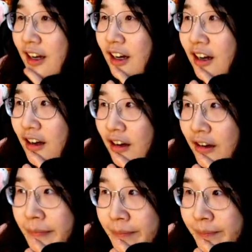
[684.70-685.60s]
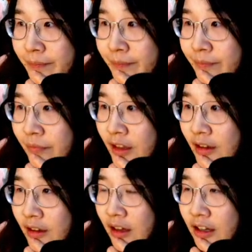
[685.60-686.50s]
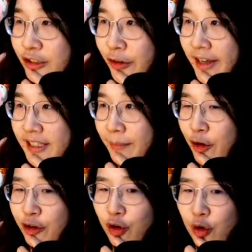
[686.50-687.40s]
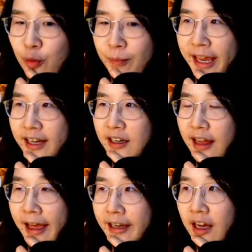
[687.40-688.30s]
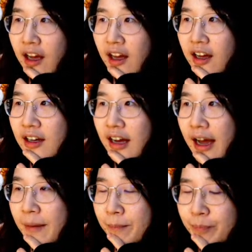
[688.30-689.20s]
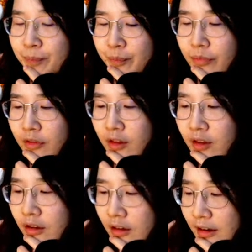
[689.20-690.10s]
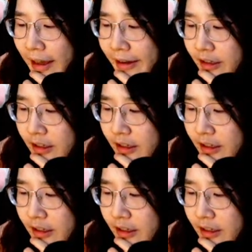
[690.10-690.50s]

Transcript: Um, so next I'm going to make uh like